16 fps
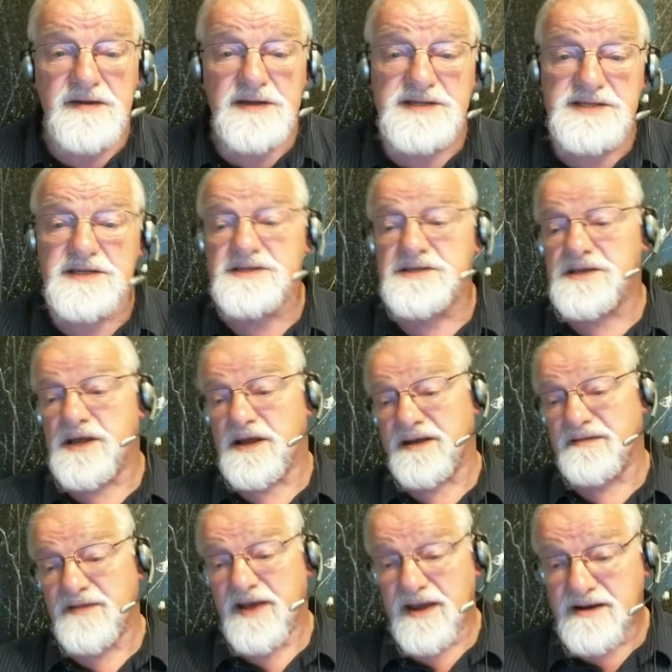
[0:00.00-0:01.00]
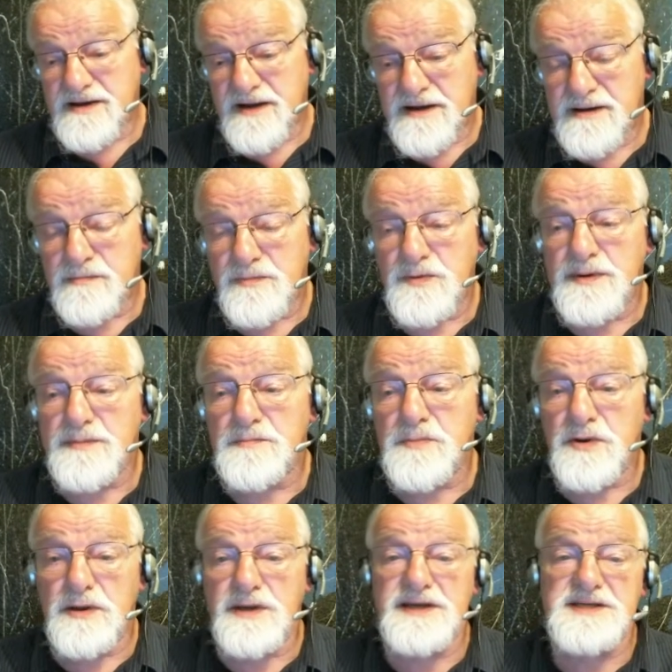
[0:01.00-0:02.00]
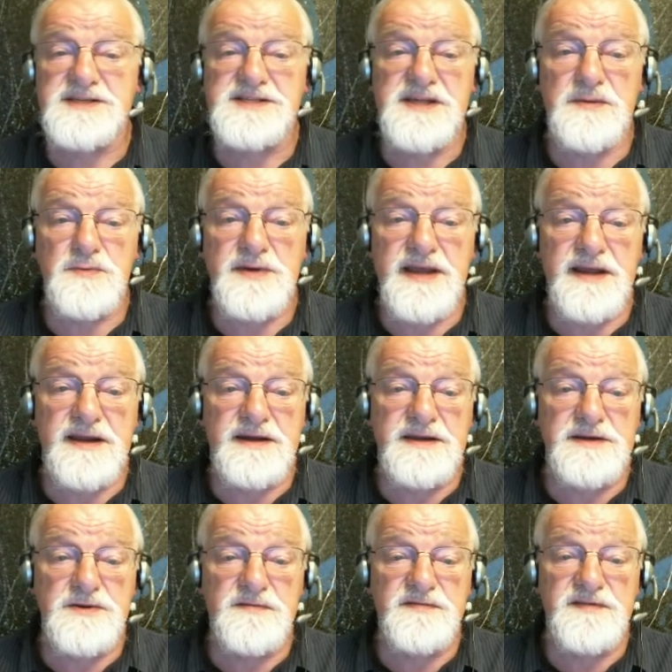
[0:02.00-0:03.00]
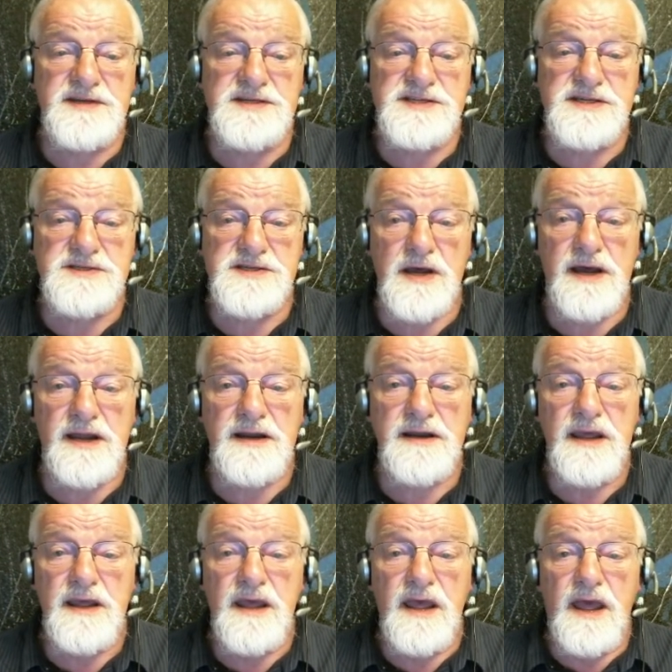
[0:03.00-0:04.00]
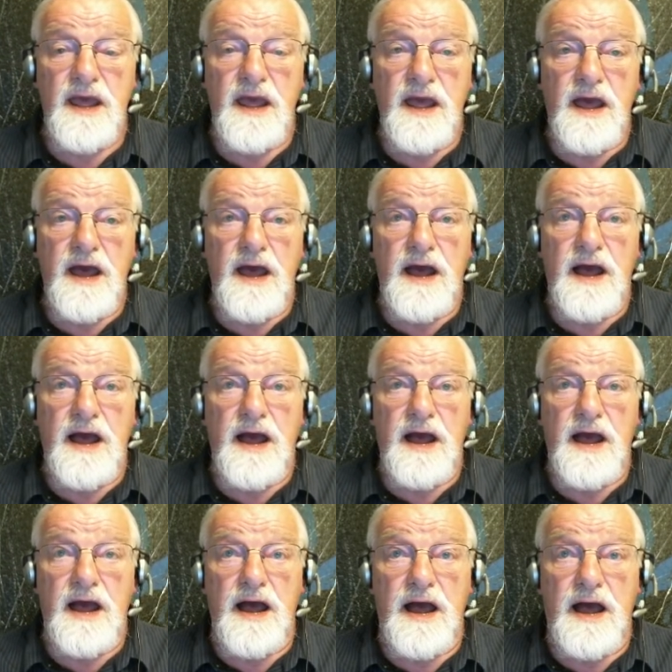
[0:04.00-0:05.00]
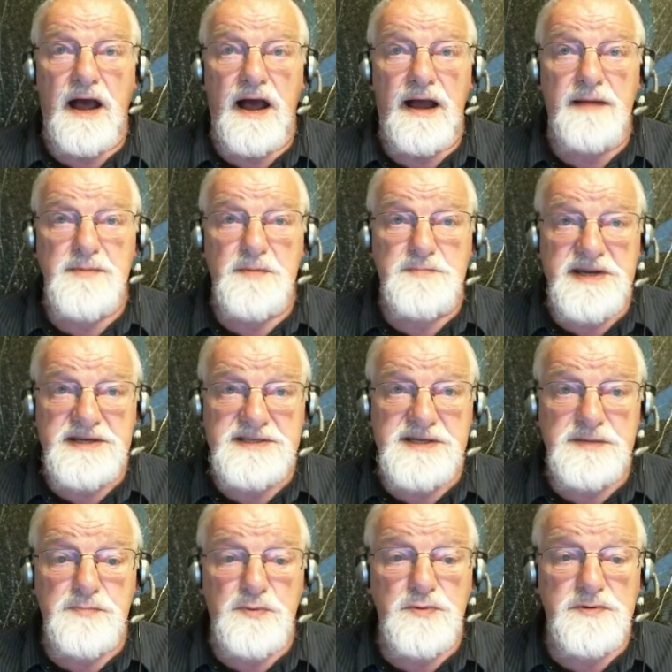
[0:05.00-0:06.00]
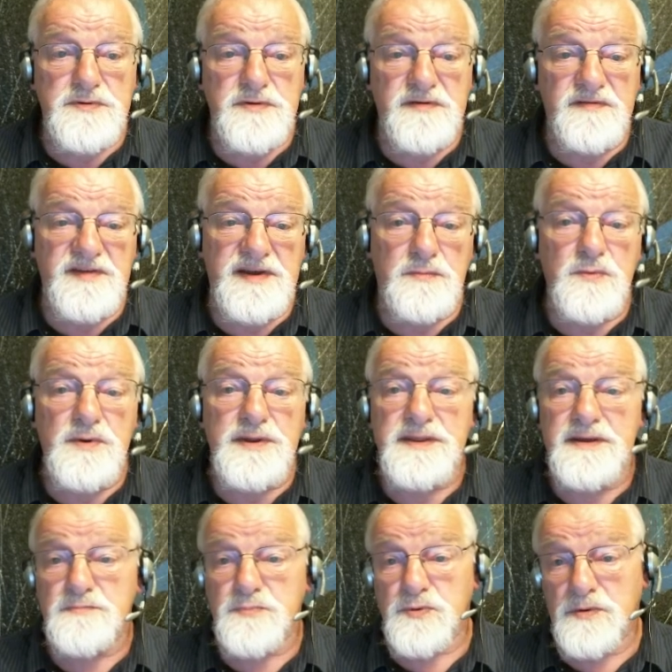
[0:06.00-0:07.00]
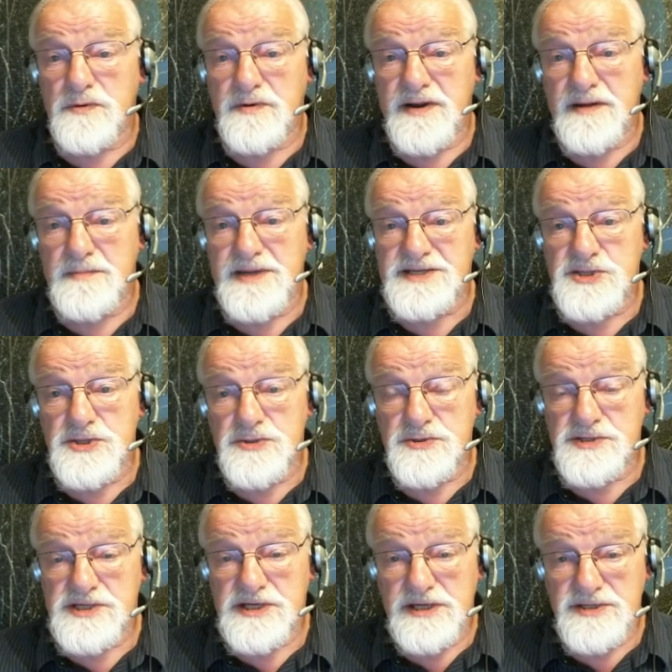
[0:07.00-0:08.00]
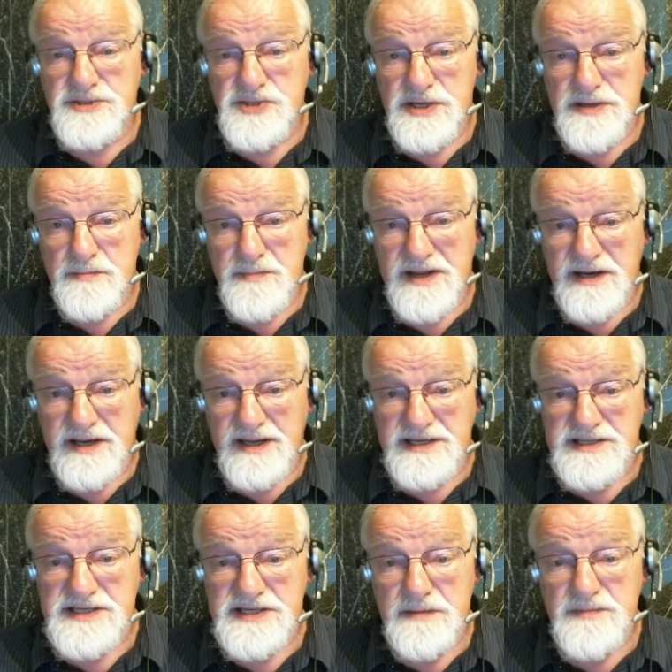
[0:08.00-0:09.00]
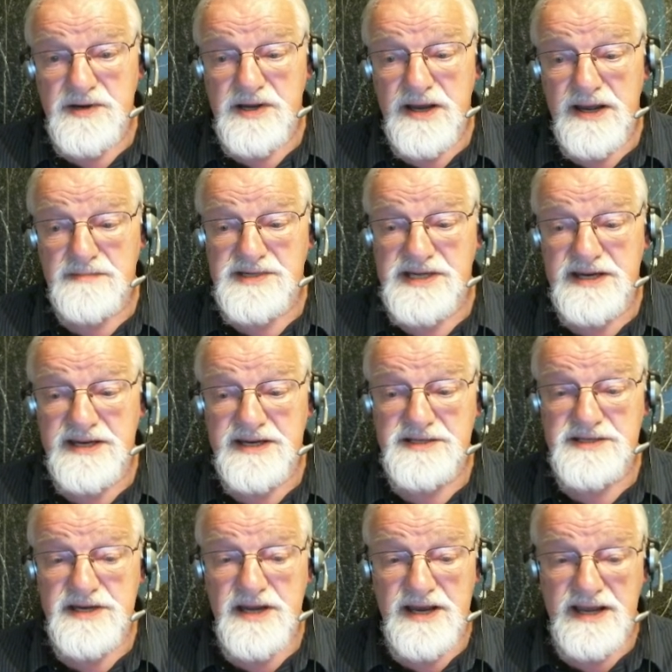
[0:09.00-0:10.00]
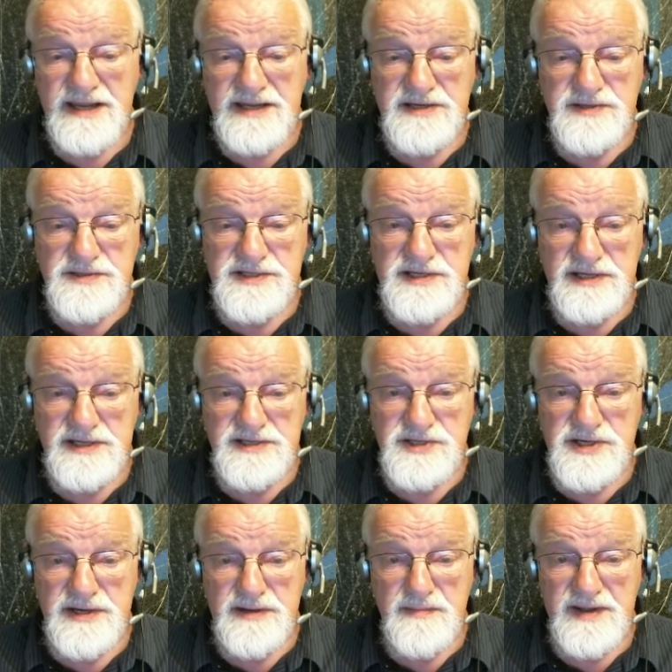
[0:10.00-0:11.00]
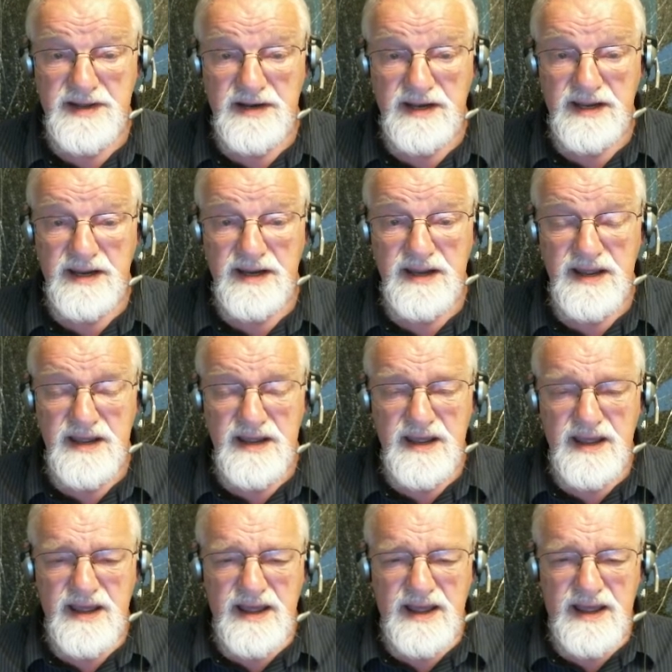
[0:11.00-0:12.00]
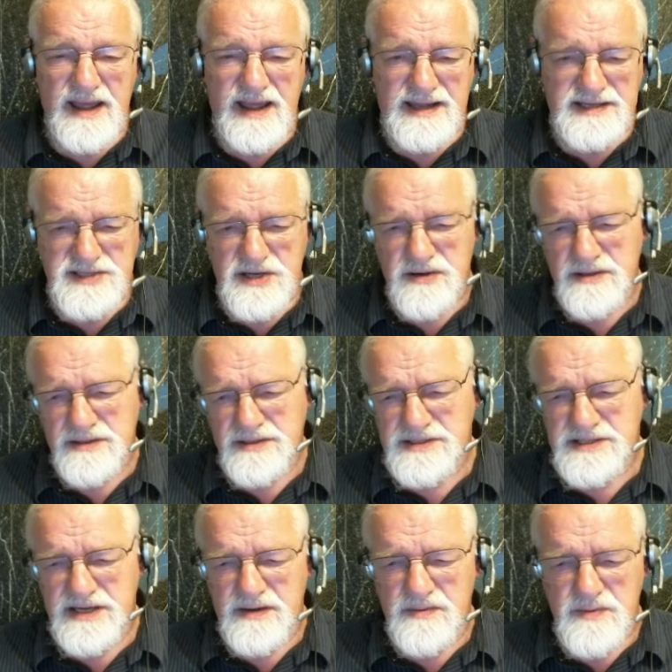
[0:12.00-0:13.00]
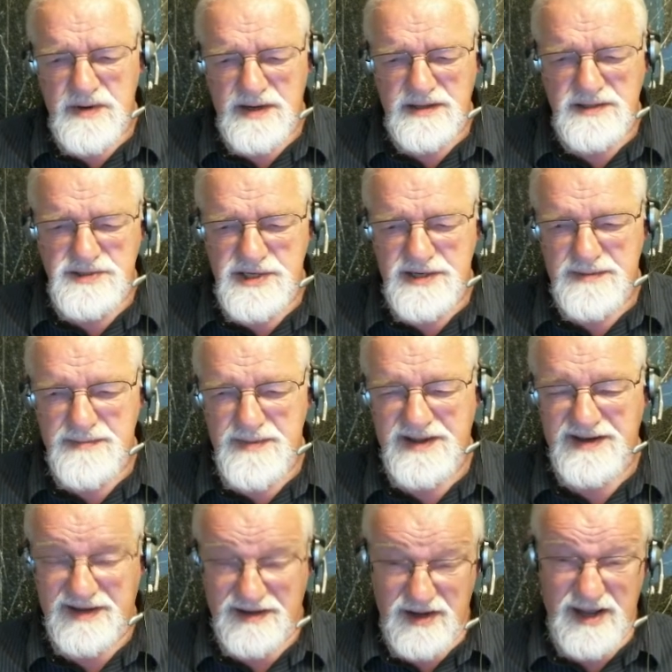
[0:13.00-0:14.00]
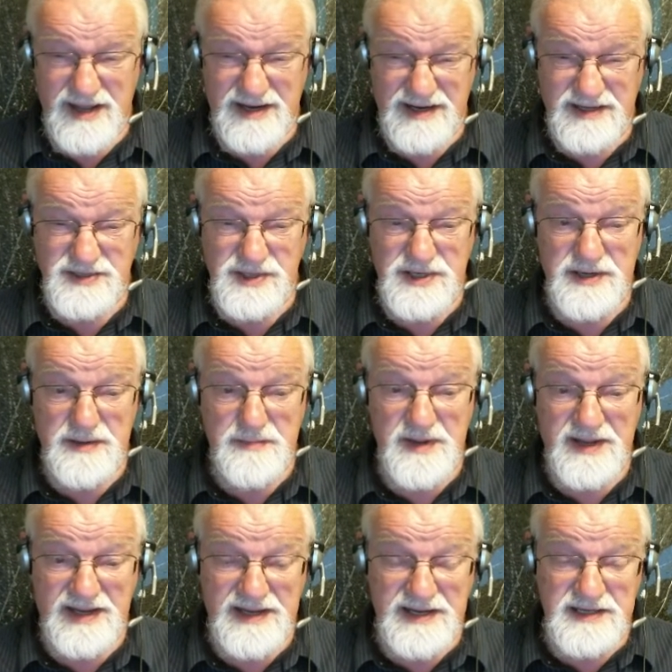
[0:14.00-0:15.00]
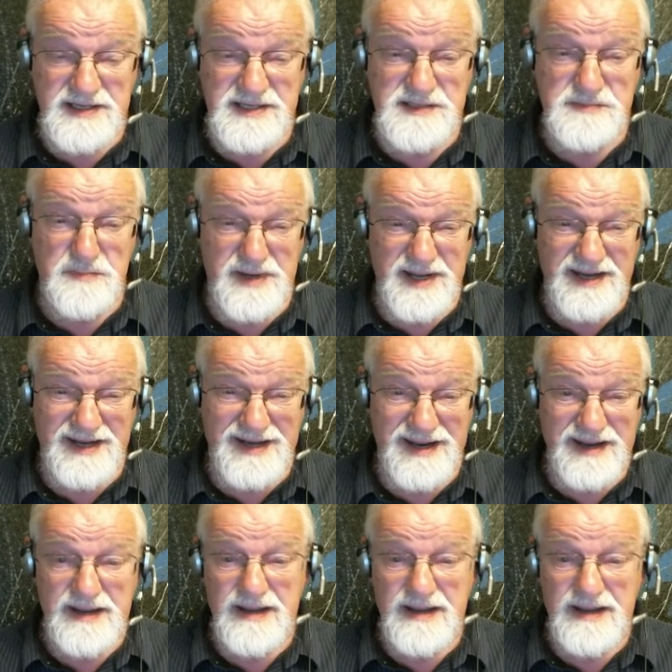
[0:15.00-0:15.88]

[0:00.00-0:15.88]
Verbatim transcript: visas. I've had a couple employees that we had to do visas on. I'm a big supporter of it when the program is used legitimately. Sometimes it is not used legitimately. It's hard to say what legitimate and not legitimate is, but